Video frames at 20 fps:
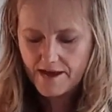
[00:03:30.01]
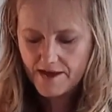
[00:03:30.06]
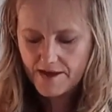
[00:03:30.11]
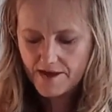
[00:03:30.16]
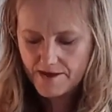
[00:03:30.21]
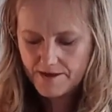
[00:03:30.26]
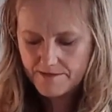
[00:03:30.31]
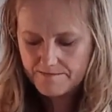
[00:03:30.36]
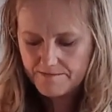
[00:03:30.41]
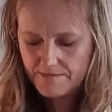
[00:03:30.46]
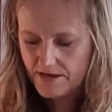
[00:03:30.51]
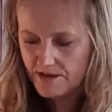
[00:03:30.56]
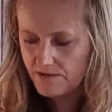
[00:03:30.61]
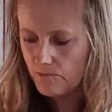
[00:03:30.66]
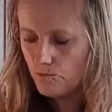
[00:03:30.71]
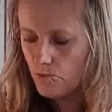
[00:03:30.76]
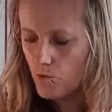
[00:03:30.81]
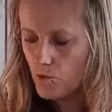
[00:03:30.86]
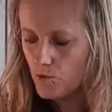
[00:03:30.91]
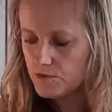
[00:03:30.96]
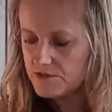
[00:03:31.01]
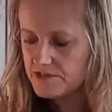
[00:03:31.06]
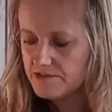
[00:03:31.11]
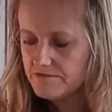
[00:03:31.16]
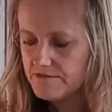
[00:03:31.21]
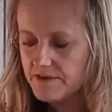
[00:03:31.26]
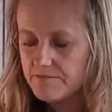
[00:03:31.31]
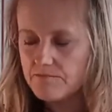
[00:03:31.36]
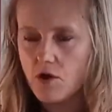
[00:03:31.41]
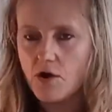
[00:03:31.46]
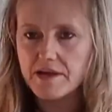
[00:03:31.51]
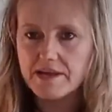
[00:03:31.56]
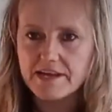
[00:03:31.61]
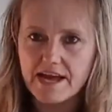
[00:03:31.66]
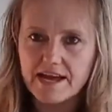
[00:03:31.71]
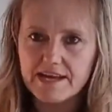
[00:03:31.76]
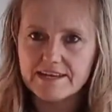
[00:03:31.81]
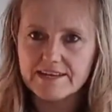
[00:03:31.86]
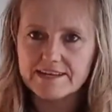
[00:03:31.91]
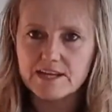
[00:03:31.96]
and water, it might
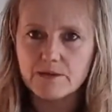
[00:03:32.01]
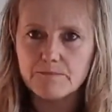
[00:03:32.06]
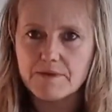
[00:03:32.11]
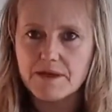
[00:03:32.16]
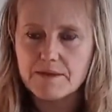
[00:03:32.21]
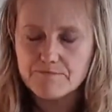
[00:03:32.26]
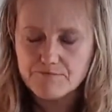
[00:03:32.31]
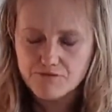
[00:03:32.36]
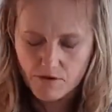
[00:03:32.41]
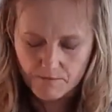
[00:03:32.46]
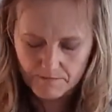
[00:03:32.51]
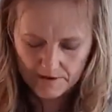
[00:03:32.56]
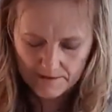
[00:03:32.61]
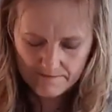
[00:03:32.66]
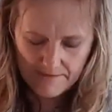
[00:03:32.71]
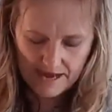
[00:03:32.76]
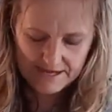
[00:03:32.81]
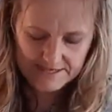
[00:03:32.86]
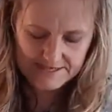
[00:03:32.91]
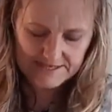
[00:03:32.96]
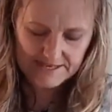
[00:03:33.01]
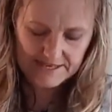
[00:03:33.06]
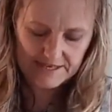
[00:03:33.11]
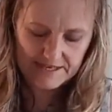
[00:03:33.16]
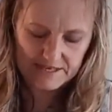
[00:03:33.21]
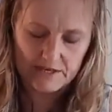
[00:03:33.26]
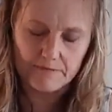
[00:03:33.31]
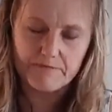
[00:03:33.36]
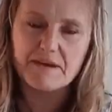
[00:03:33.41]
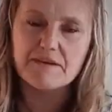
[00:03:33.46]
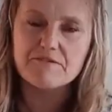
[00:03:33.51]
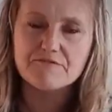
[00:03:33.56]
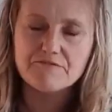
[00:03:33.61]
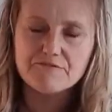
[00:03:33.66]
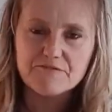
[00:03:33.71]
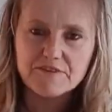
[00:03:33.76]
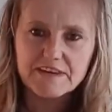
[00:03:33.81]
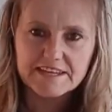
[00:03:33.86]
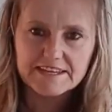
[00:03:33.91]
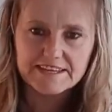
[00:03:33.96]
get a little bit problematic and a bit
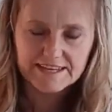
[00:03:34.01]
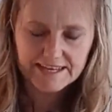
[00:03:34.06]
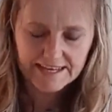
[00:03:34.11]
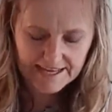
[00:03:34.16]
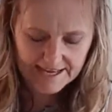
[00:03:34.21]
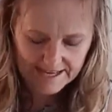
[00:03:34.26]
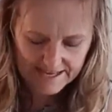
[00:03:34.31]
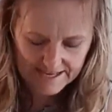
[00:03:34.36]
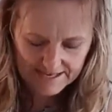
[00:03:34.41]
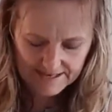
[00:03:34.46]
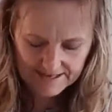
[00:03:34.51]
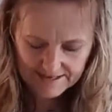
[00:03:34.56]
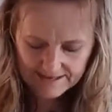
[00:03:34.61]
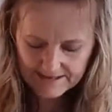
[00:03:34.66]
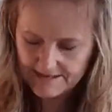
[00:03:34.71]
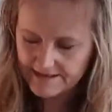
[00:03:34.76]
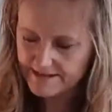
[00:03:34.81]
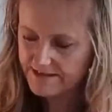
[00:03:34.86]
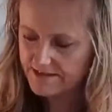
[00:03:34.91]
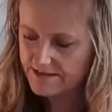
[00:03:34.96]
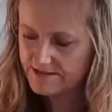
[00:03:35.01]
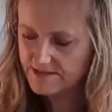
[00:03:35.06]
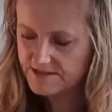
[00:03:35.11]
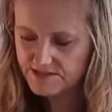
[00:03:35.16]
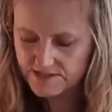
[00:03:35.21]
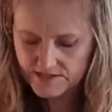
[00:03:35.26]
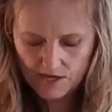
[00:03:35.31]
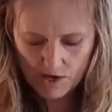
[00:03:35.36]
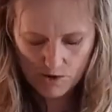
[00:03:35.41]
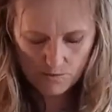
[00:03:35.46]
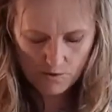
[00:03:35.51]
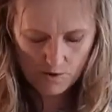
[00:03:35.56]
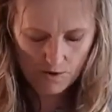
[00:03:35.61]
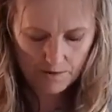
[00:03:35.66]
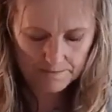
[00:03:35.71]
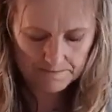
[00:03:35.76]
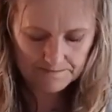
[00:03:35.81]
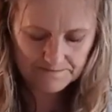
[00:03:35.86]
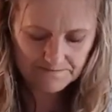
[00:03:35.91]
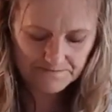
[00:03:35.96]
fiddly and so
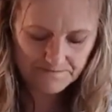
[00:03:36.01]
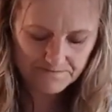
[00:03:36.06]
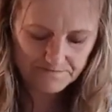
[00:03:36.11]
on.